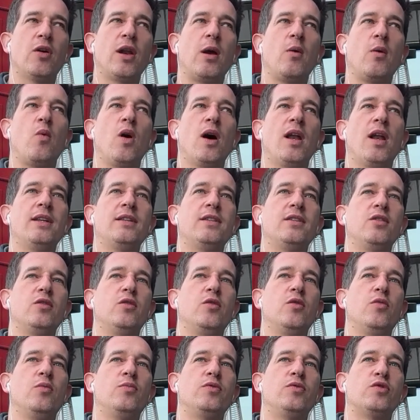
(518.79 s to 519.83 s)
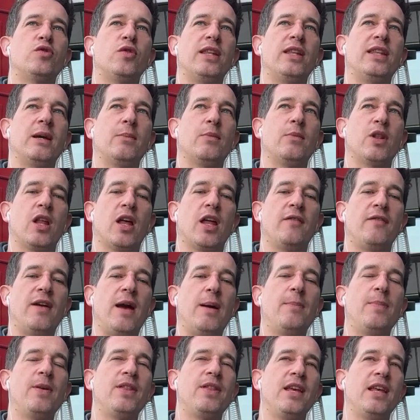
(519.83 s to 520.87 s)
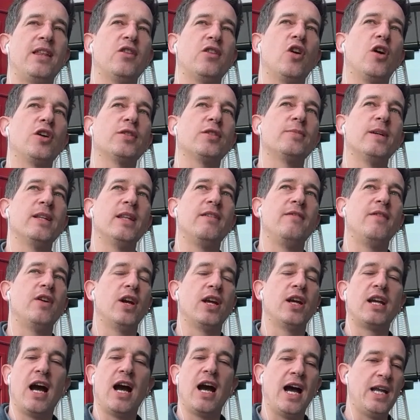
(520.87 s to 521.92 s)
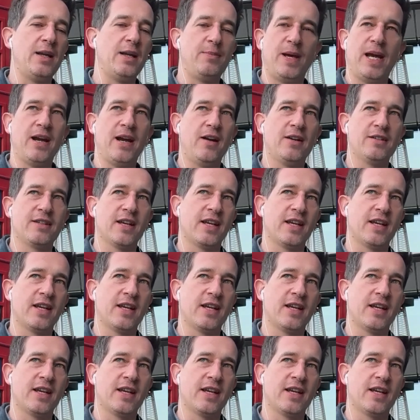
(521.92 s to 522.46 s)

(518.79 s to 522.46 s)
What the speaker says: I wanted to treat them with a lot of empathy, and they're ultimately very kind parents.